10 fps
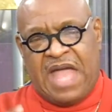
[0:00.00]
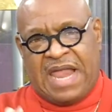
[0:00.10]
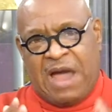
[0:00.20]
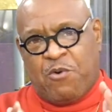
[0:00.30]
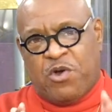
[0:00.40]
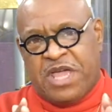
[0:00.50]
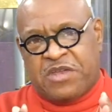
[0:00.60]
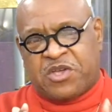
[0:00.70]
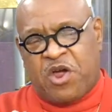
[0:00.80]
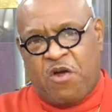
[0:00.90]
And I want to
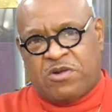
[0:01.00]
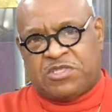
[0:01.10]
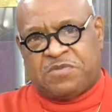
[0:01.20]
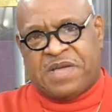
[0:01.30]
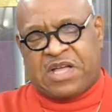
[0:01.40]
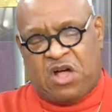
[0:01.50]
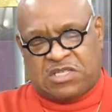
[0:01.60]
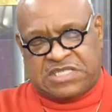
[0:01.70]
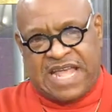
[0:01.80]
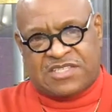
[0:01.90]
encourage you
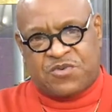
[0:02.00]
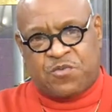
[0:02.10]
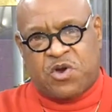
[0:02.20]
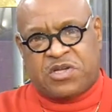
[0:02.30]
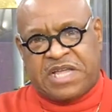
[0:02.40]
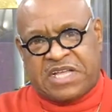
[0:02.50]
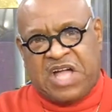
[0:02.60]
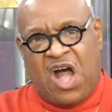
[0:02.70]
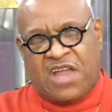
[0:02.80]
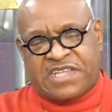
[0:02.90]
because that's a word that
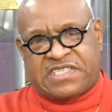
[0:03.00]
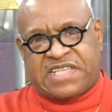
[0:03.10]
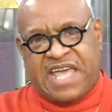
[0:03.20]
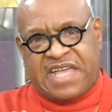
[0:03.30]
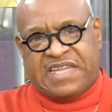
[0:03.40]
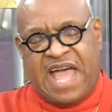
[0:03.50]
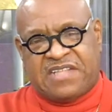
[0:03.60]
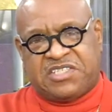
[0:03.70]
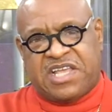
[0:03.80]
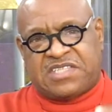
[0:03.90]
God is saying,
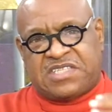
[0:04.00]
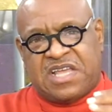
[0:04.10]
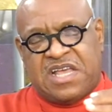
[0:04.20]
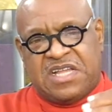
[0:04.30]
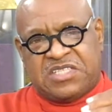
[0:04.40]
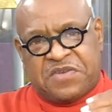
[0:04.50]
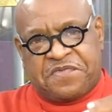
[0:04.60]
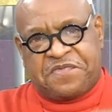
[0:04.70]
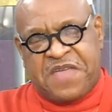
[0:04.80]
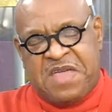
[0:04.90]
not just to
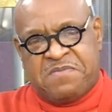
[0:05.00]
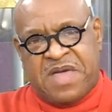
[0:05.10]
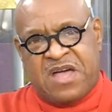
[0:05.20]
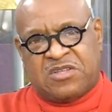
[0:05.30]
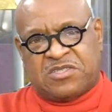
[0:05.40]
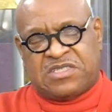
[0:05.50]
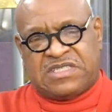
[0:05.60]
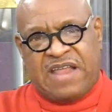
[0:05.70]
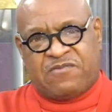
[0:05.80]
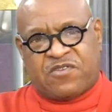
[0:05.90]
females,
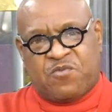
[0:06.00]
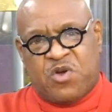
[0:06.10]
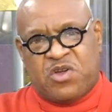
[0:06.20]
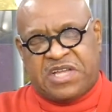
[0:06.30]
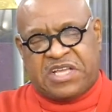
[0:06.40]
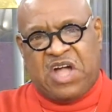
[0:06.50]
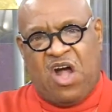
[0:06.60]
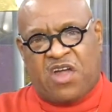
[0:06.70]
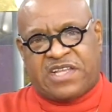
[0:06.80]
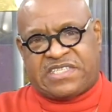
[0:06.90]
that's a word that
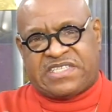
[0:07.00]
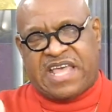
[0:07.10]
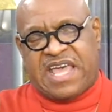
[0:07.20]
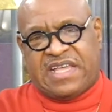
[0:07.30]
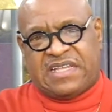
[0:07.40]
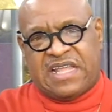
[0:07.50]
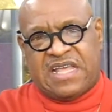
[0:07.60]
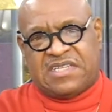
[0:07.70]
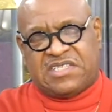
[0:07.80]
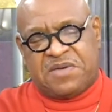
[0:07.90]
God is saying
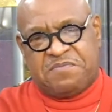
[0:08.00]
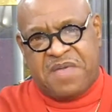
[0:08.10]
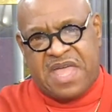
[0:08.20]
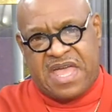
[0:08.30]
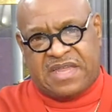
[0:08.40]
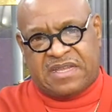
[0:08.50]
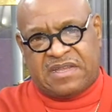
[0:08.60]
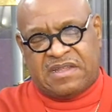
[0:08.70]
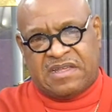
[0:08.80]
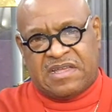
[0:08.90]
to men,
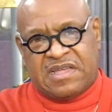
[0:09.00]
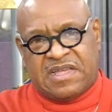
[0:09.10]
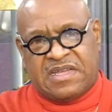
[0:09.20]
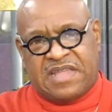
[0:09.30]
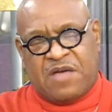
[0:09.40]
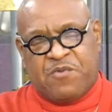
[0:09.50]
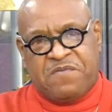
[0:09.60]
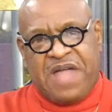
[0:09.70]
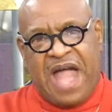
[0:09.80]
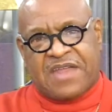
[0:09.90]
that
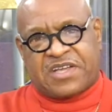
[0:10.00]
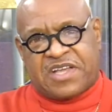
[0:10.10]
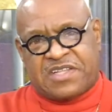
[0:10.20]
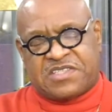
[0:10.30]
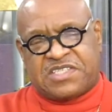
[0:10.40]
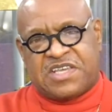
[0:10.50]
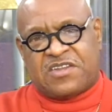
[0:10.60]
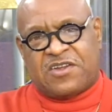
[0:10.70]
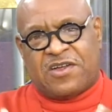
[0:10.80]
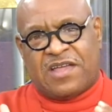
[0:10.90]
we've got to
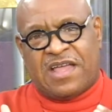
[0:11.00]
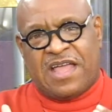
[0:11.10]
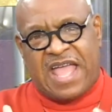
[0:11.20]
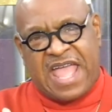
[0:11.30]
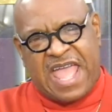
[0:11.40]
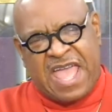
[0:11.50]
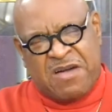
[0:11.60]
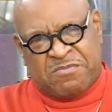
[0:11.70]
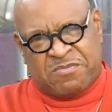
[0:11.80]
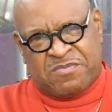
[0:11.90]
consider
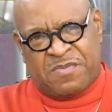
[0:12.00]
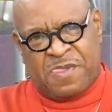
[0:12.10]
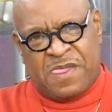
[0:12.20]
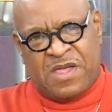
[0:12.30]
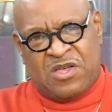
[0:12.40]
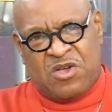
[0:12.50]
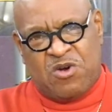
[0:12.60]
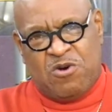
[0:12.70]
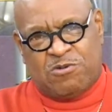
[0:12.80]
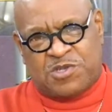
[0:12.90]
Him
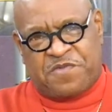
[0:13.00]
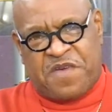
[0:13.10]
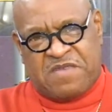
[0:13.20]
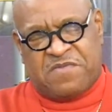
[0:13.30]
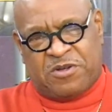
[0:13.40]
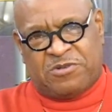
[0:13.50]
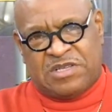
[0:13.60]
who's faithful